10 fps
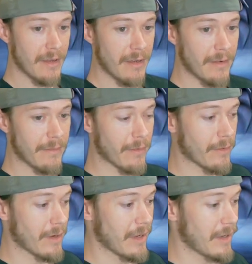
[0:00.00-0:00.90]

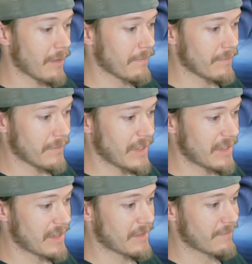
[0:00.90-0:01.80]
for
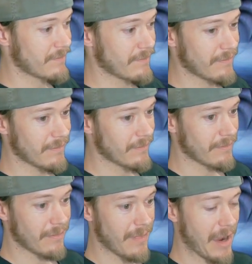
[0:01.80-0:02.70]
its
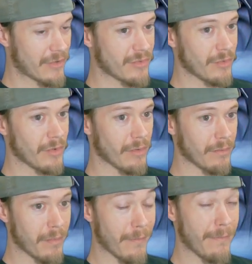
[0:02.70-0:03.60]
actual
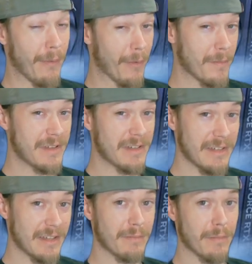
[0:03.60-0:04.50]
performance, because
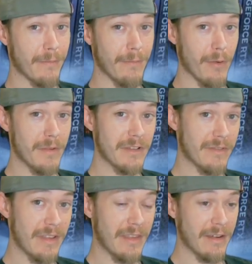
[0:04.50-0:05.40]
that's performance
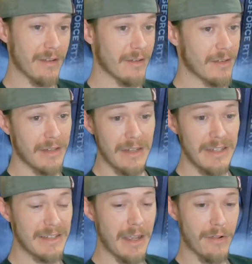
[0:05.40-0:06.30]
right there.
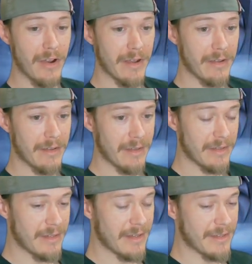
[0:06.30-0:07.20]
It's not great.
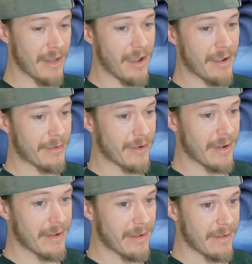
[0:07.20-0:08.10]
It's not
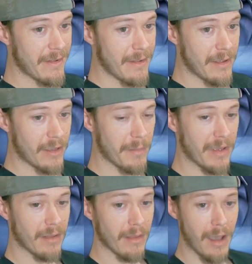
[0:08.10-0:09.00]
great. Could be
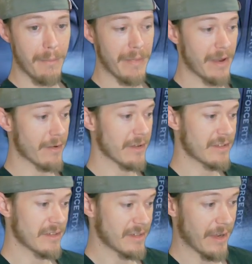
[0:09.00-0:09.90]
a lot better. Let's
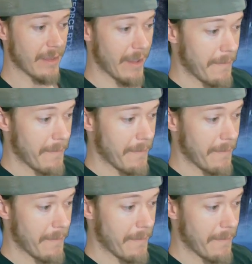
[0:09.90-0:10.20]
just say that.